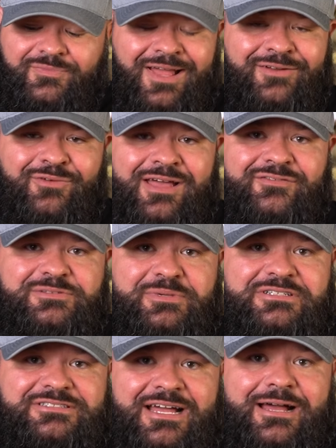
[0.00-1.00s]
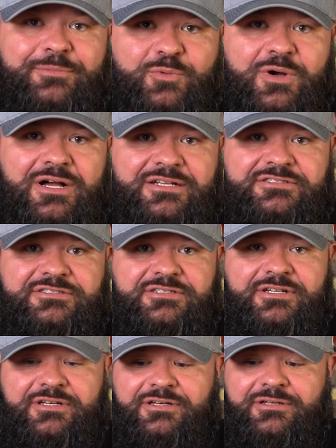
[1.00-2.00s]
I don't have as much time to watch
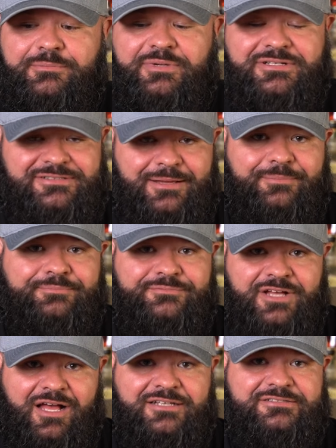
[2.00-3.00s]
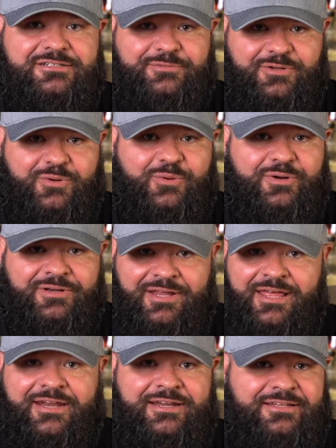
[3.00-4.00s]
because I'm constantly recording,
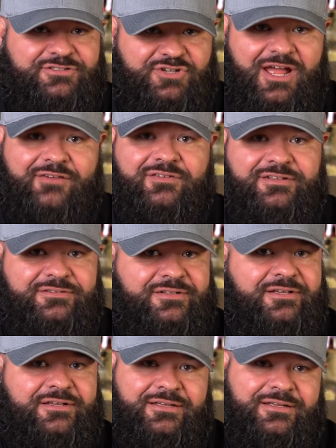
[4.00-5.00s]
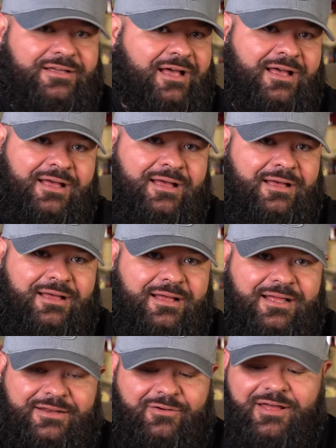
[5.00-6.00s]
editing, traveling.
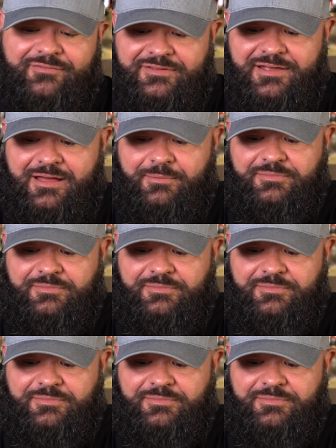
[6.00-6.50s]
I don't have the time.